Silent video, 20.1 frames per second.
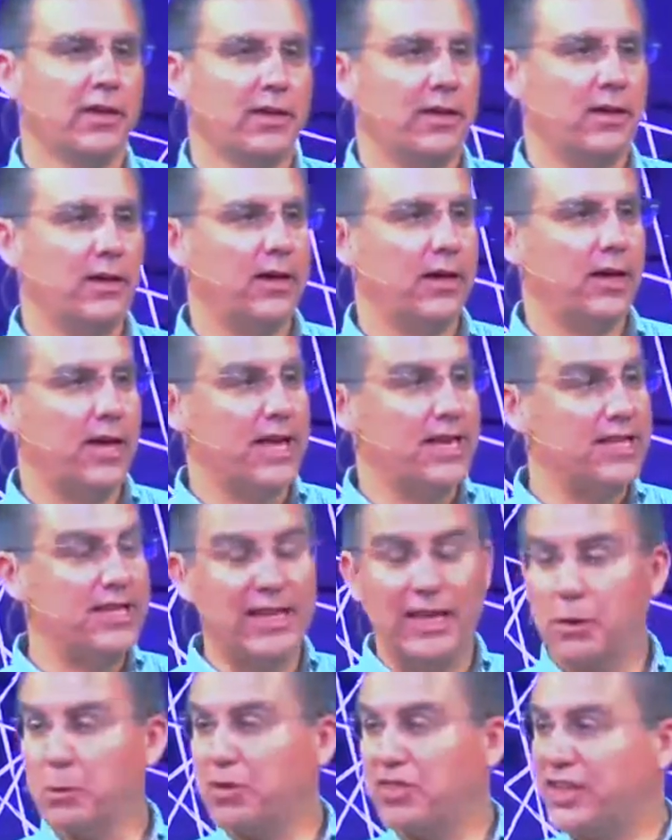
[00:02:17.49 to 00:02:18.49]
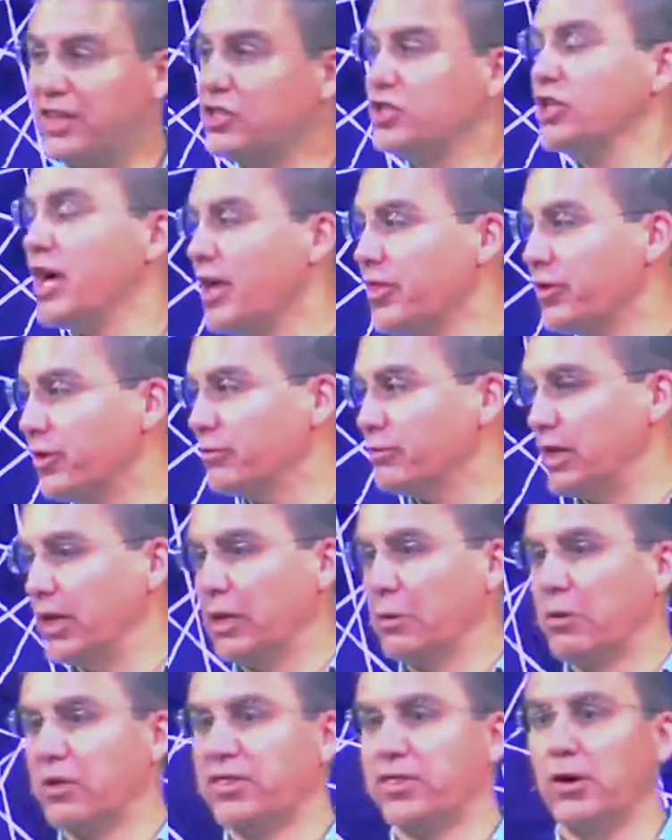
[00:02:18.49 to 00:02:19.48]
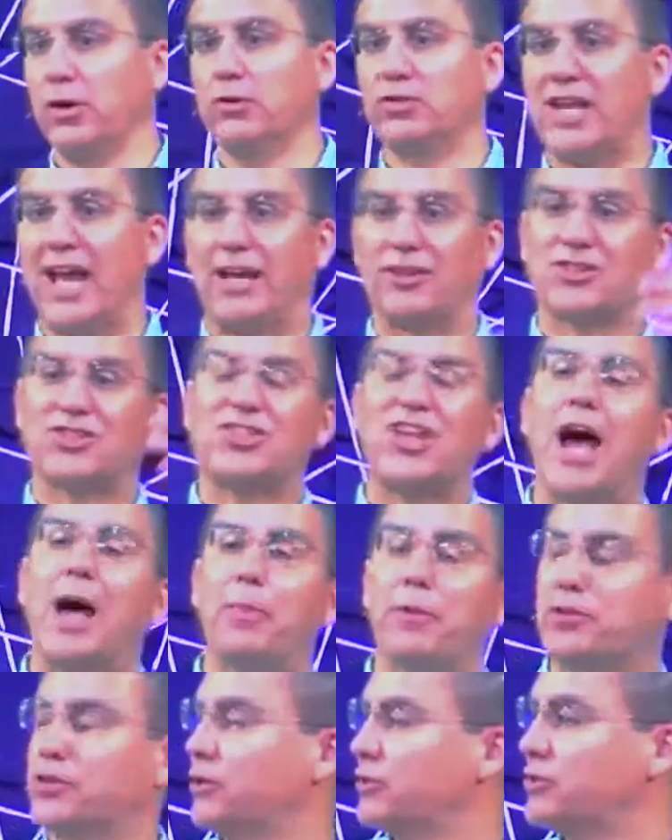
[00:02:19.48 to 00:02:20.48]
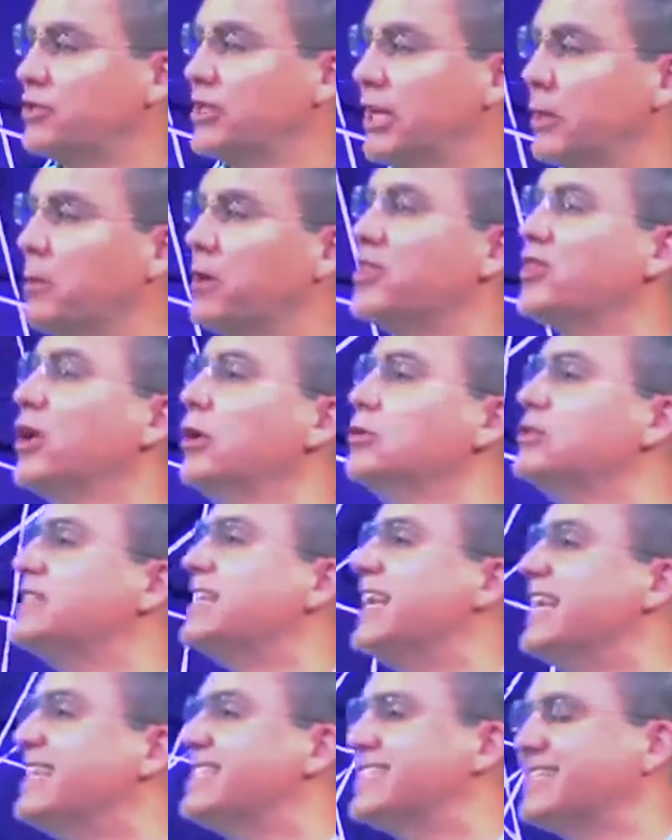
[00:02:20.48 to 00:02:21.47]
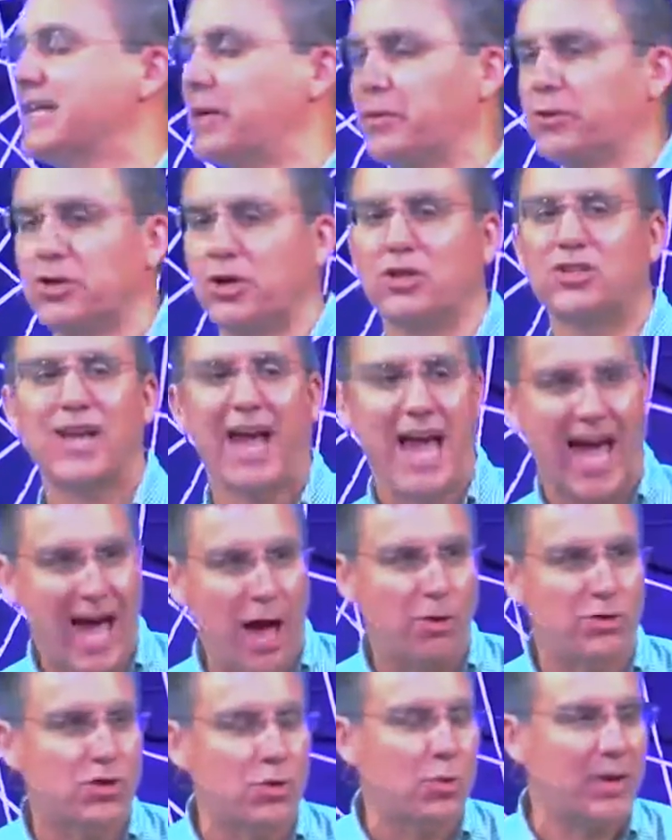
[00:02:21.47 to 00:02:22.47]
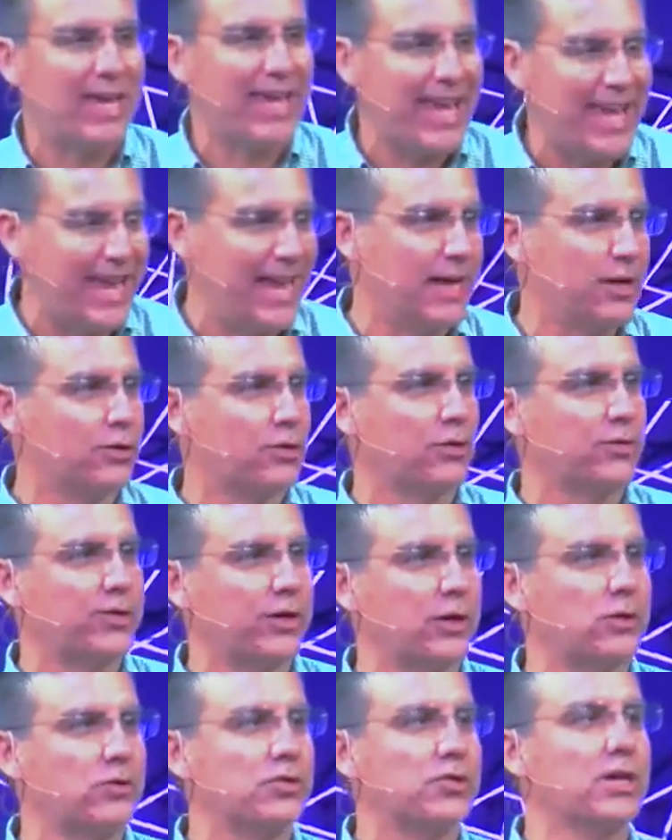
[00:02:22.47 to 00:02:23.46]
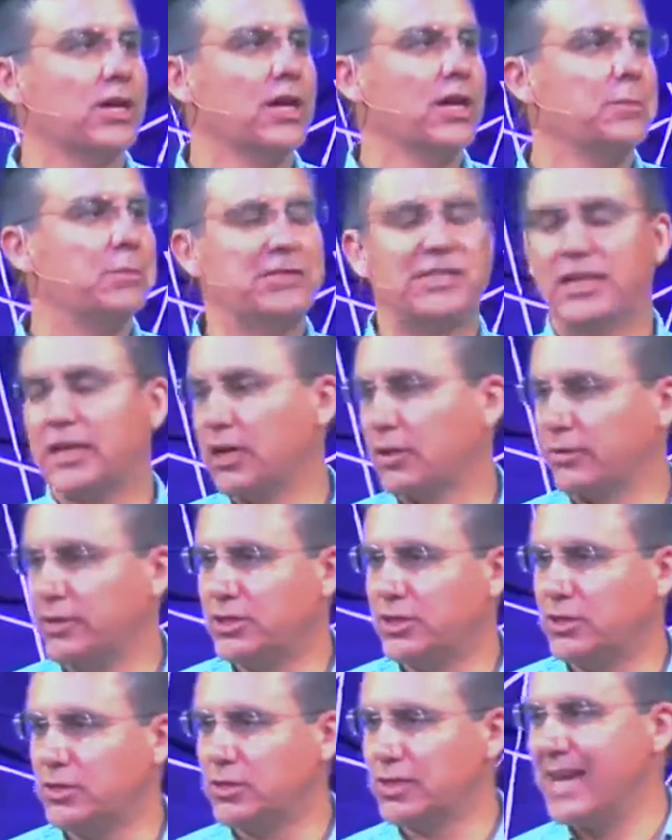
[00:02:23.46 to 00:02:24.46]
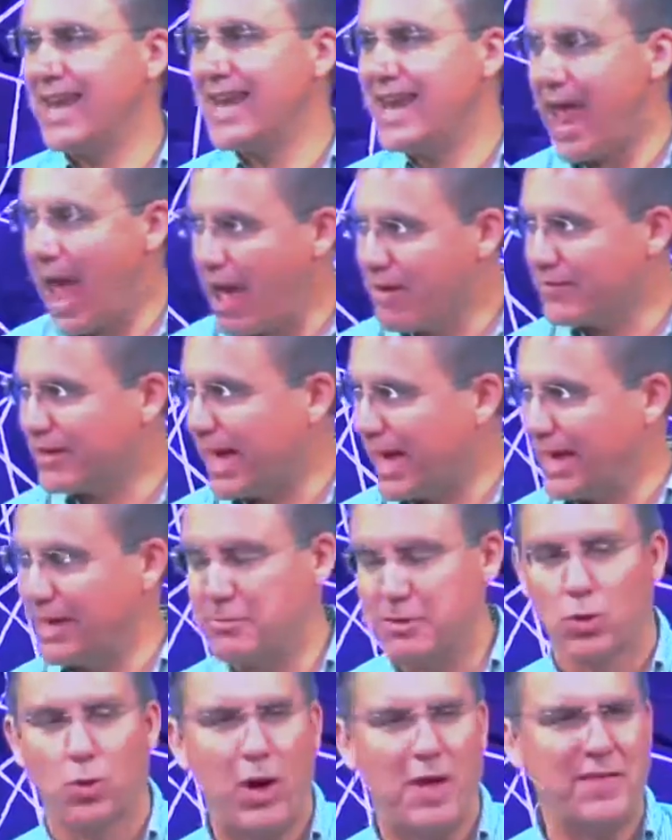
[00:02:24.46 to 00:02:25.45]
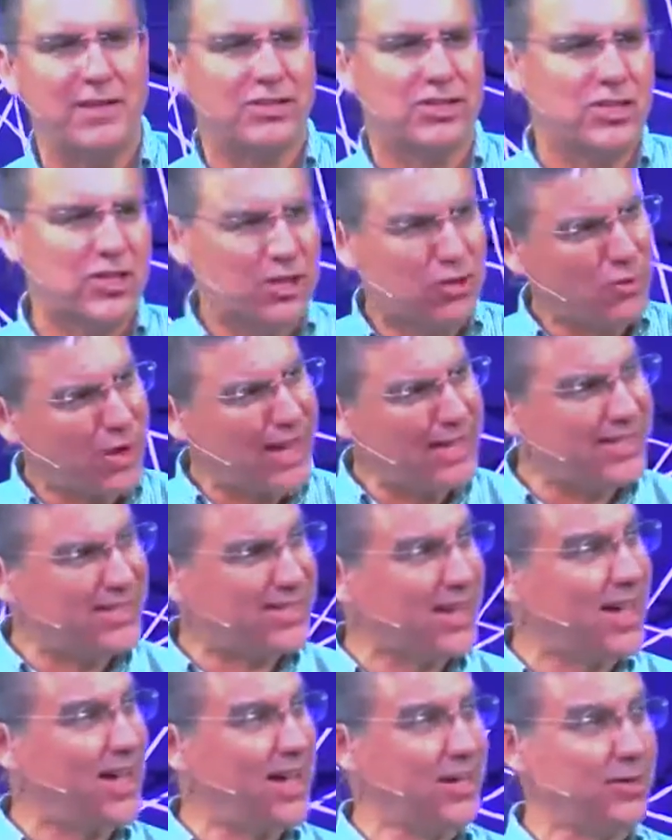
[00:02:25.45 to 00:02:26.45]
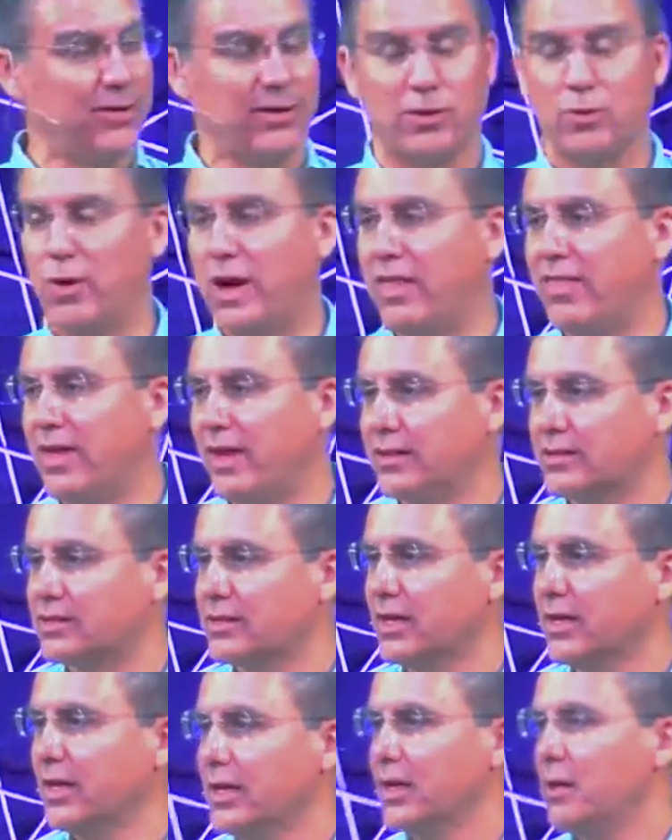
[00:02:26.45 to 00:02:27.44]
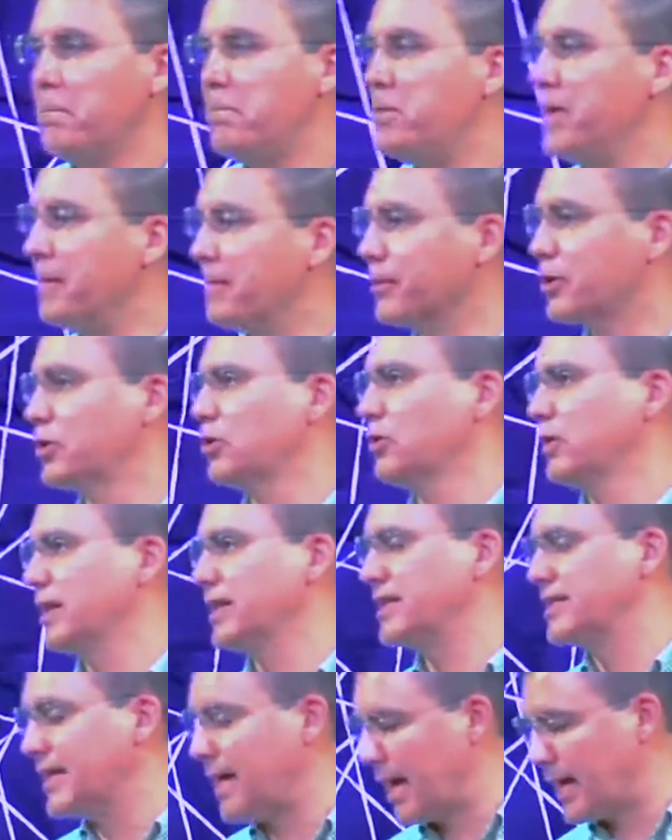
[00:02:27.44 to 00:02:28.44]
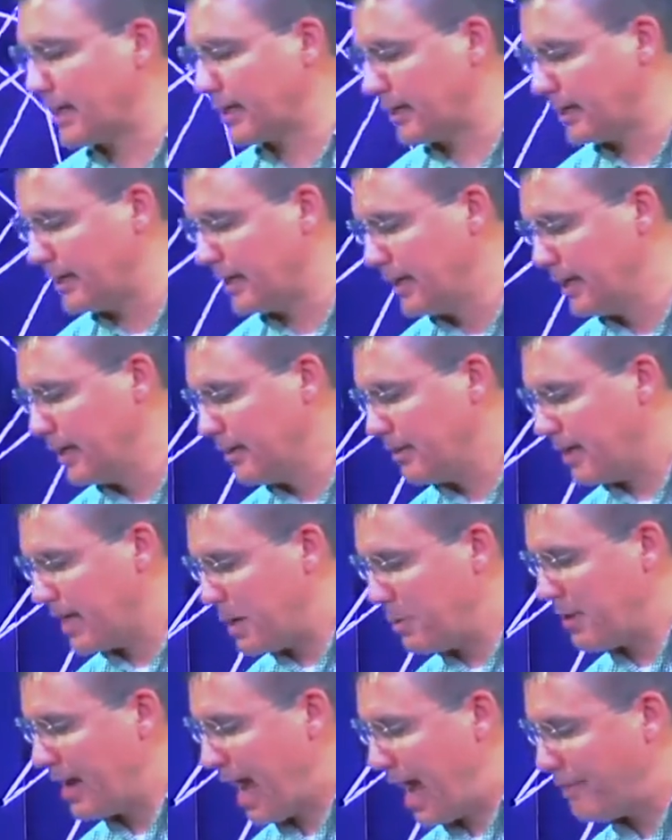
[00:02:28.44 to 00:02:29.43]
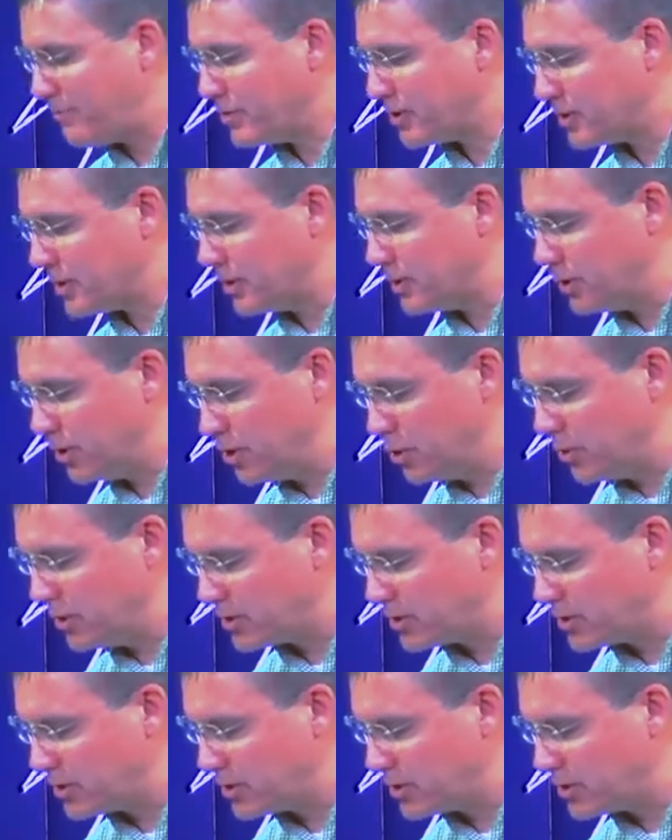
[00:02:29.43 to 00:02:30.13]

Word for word: uh, in dealing with each other, dealing with those outside the church, dealing with those inside the church, how do we handle those particular issues and navigate them in a way that's Christ honoring, a way that is uh, biblical and godly that He would have us to do?